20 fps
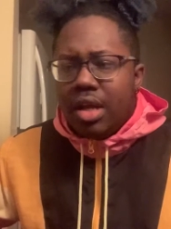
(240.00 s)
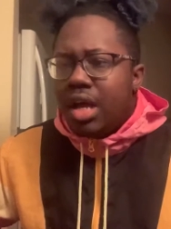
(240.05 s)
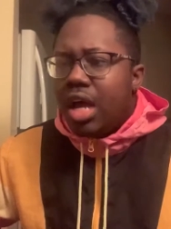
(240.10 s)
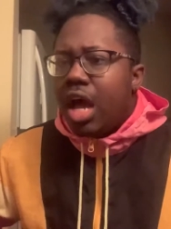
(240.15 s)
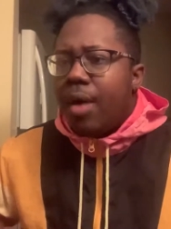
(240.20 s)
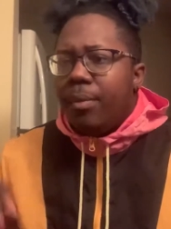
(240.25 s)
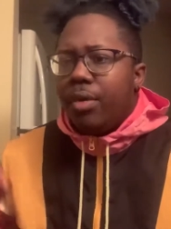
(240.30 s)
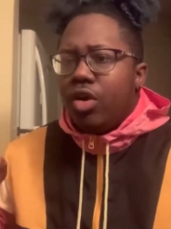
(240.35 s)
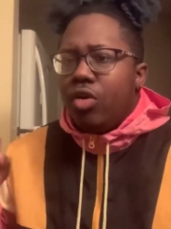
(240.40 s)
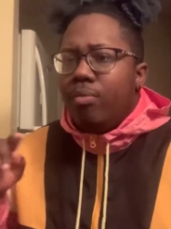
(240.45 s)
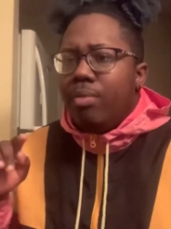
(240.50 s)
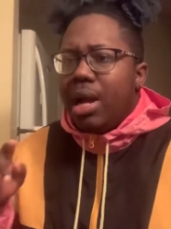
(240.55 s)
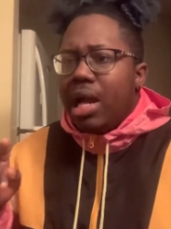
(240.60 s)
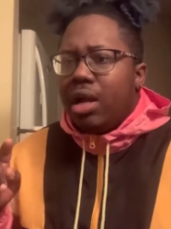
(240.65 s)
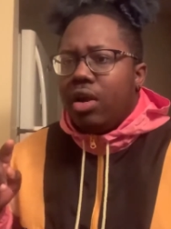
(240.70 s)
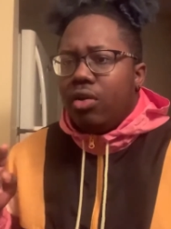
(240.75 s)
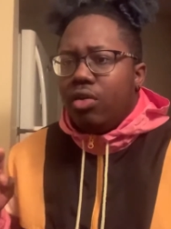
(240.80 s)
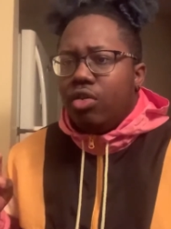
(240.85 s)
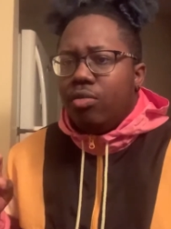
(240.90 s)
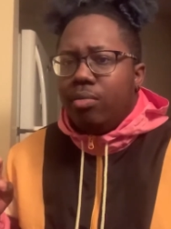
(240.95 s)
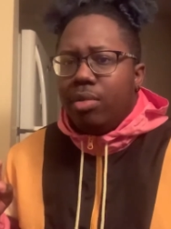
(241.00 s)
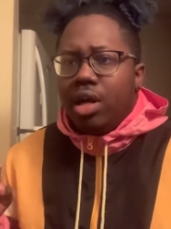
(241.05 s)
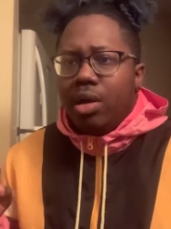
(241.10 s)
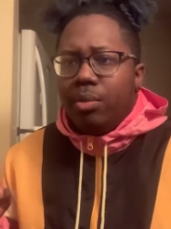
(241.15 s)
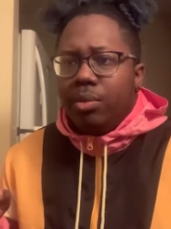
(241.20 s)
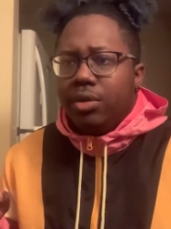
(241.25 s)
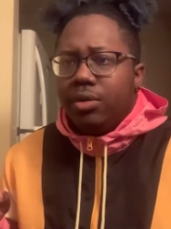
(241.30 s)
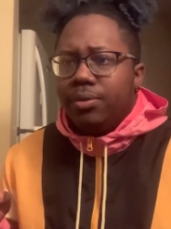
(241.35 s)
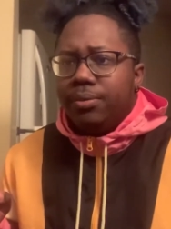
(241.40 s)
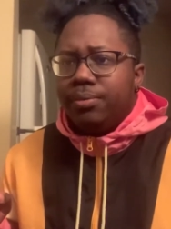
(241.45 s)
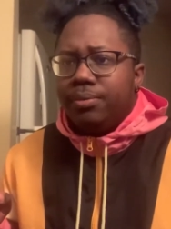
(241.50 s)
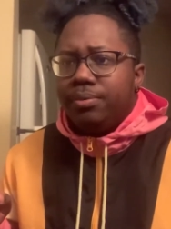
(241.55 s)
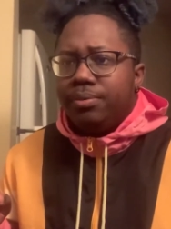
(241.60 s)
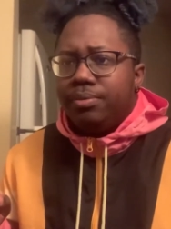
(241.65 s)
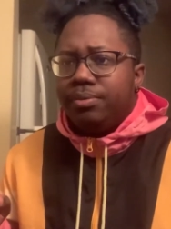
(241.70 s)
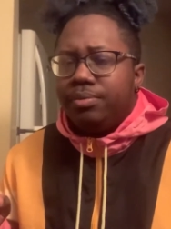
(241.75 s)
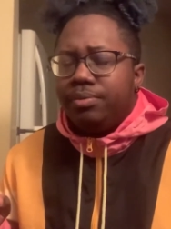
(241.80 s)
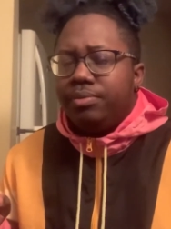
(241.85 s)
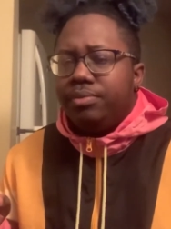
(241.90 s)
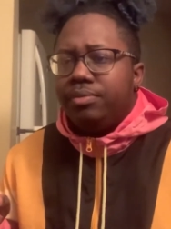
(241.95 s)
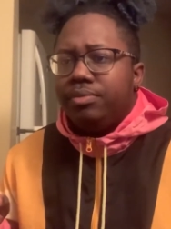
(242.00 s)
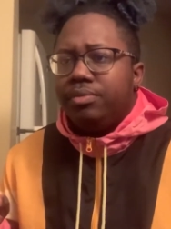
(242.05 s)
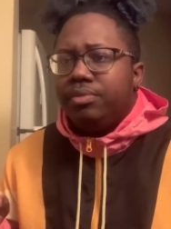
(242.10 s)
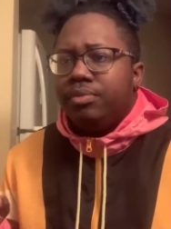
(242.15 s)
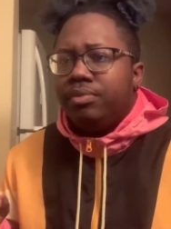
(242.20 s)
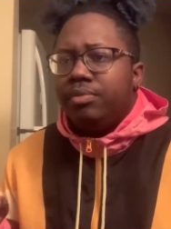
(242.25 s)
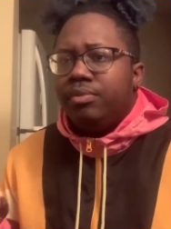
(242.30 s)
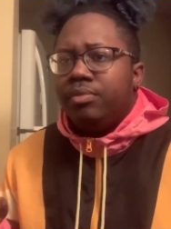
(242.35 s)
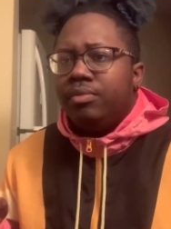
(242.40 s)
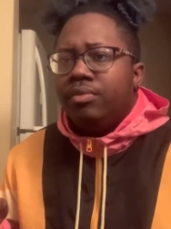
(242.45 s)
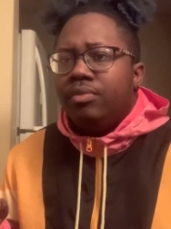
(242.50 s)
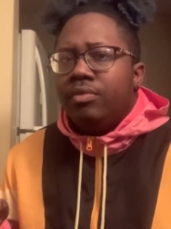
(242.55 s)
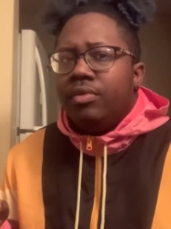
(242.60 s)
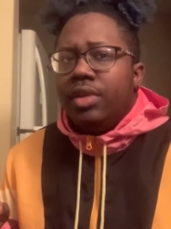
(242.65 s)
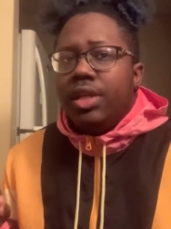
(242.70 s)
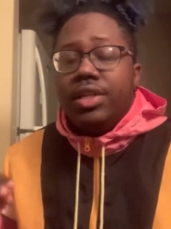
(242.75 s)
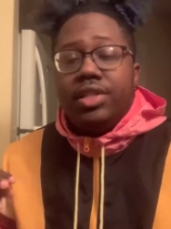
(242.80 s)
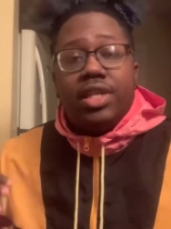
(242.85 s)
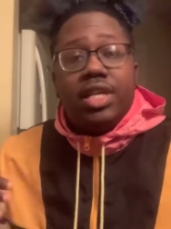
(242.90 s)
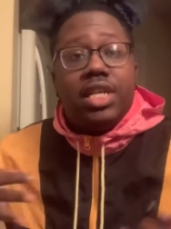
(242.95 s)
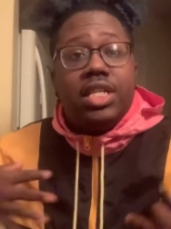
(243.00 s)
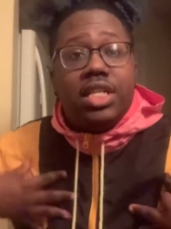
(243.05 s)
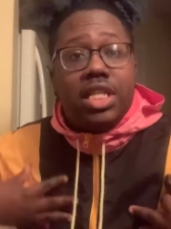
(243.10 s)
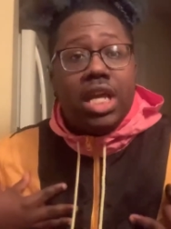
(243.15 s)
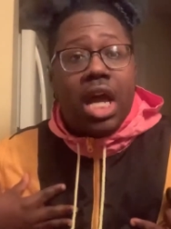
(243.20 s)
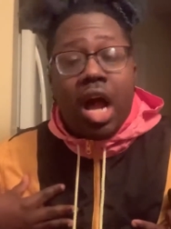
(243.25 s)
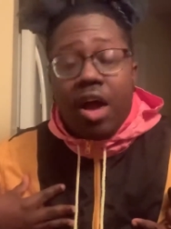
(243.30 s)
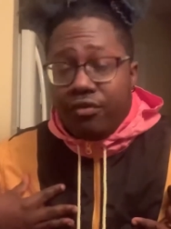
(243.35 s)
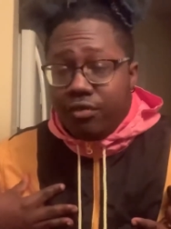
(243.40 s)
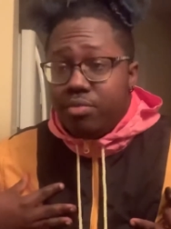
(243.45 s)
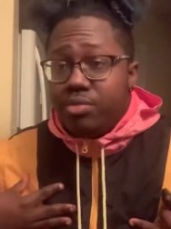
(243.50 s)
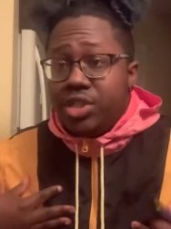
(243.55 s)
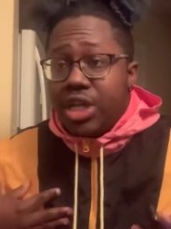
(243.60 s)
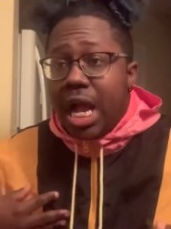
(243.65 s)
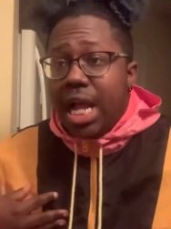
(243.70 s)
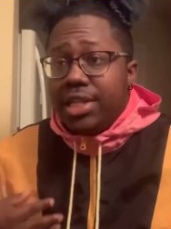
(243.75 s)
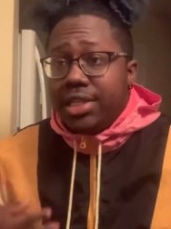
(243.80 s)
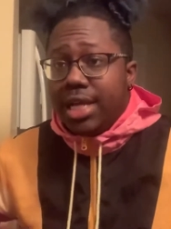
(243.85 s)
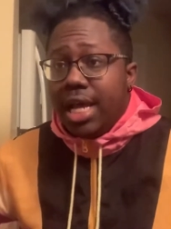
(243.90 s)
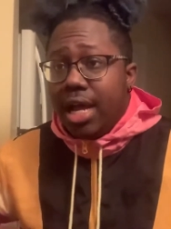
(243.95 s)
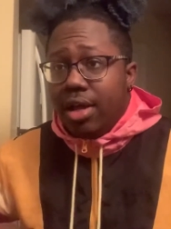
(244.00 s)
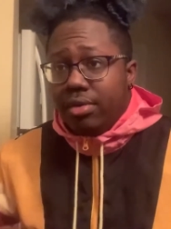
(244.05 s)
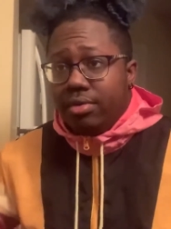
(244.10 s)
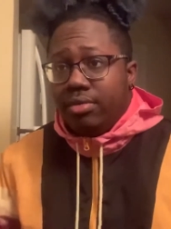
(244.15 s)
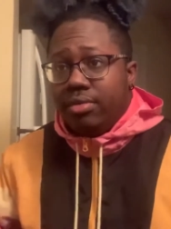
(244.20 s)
I'm going to go back on Obama. He says, see, I'm from Chi-Town.